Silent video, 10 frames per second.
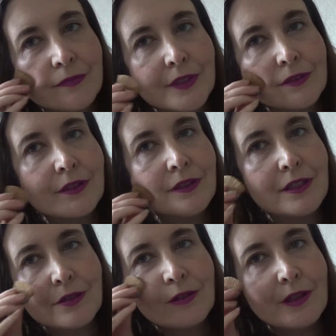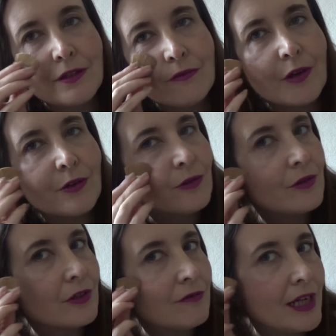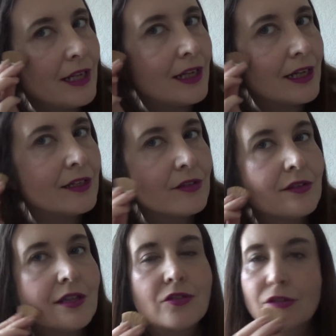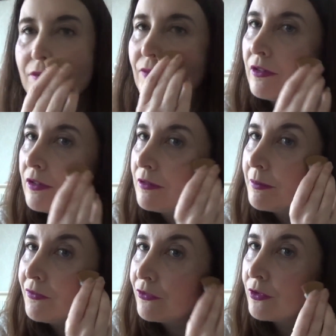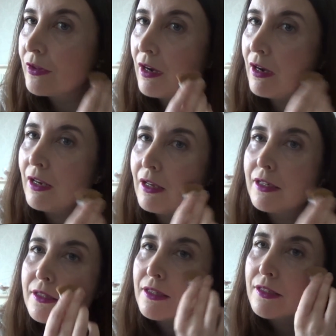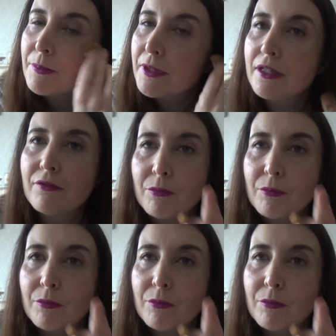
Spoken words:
I've done this all in the wrong order, really. This should have gone on before the highlighters, but never